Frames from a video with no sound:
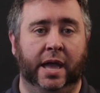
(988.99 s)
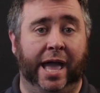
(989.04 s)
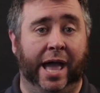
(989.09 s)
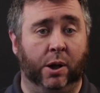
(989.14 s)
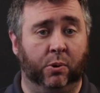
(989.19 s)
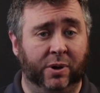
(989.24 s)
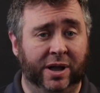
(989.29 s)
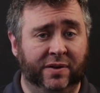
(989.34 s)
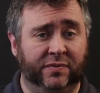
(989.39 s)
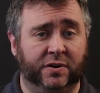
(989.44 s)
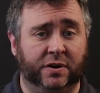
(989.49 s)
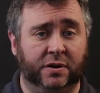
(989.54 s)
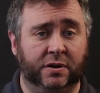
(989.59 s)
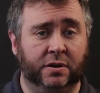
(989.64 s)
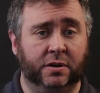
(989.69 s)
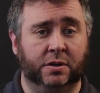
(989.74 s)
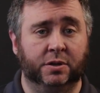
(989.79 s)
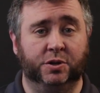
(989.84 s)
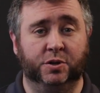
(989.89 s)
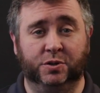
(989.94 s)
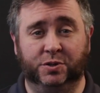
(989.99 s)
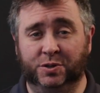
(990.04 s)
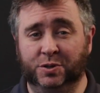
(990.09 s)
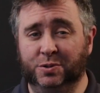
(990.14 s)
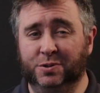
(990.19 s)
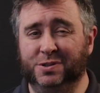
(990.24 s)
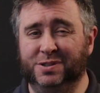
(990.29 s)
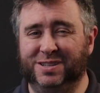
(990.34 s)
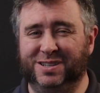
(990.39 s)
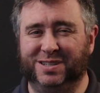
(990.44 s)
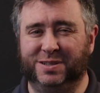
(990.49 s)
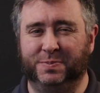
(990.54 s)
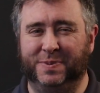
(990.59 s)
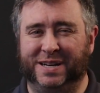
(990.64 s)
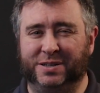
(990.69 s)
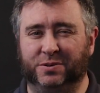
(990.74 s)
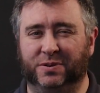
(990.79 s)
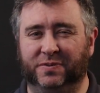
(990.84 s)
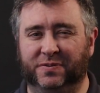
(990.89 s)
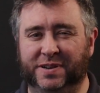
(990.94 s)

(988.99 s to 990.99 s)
However, you do lose the special